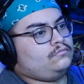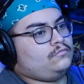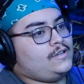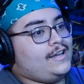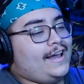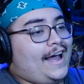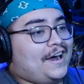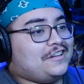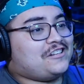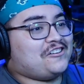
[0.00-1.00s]
I came as
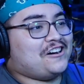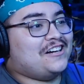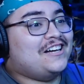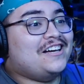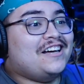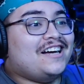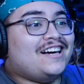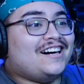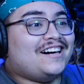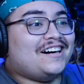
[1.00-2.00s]
Astra. Text.
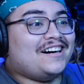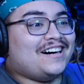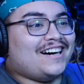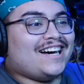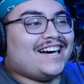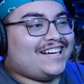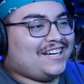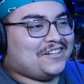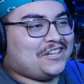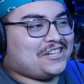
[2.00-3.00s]
Ah,
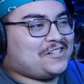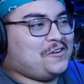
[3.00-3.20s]
yeah, this is